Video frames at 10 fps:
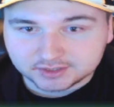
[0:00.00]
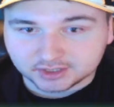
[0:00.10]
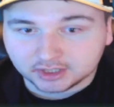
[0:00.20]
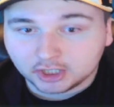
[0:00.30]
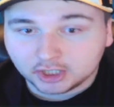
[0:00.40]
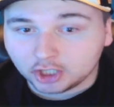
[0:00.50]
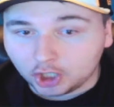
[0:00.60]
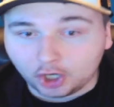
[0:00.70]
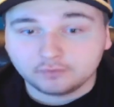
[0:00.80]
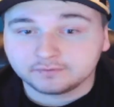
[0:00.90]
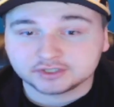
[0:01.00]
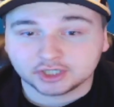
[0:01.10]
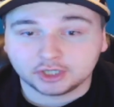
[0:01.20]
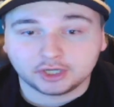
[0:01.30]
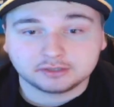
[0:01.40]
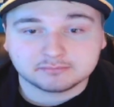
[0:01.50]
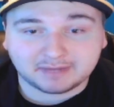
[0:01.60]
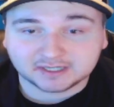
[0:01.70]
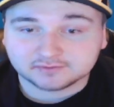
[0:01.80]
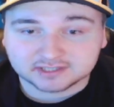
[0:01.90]
to overturn
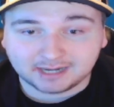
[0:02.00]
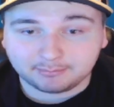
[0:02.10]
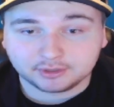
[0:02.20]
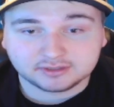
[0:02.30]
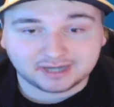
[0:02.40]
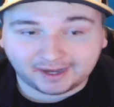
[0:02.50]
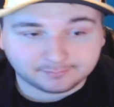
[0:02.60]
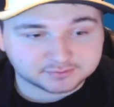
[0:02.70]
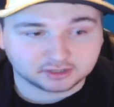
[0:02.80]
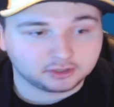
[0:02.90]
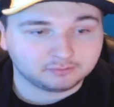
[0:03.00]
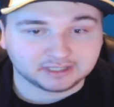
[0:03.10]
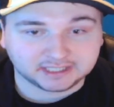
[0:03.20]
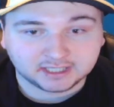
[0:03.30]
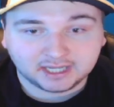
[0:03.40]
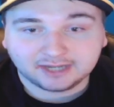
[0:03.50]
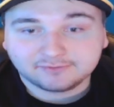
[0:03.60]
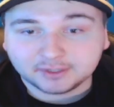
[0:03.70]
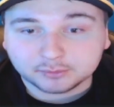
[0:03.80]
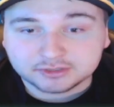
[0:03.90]
Max Verstappen? Absolutely.
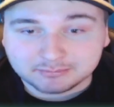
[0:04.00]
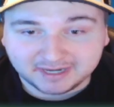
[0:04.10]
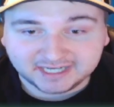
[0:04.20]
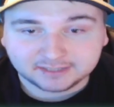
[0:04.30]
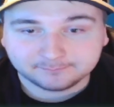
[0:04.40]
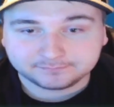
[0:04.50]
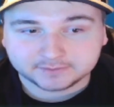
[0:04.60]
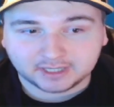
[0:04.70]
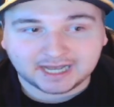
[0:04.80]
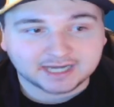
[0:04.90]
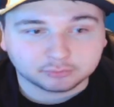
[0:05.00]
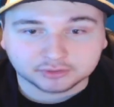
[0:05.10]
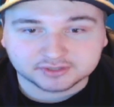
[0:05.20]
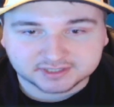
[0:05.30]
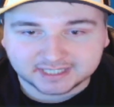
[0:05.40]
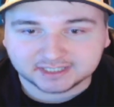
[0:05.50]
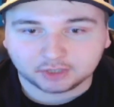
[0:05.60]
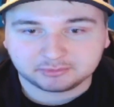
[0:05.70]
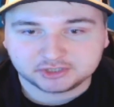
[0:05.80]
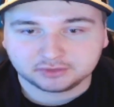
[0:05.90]
If it was me, I'd want to take the
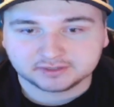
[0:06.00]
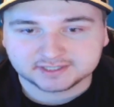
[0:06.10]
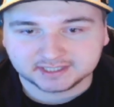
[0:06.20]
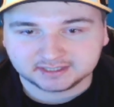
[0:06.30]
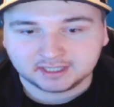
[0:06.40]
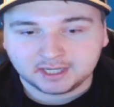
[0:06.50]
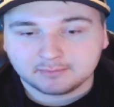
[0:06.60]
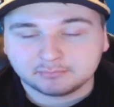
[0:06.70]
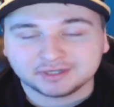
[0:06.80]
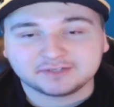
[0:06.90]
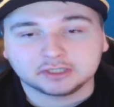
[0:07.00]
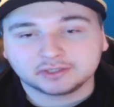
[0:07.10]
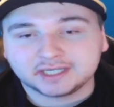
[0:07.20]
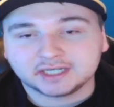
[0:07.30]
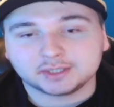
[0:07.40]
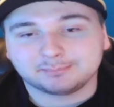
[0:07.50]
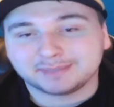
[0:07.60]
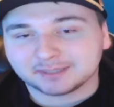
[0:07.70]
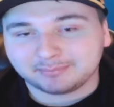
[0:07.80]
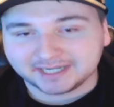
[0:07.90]
opportunity. But if you're looking at the
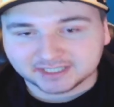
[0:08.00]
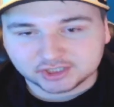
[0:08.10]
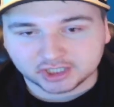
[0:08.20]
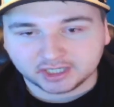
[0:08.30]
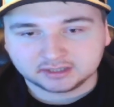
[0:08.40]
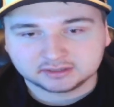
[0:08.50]
bigger picture,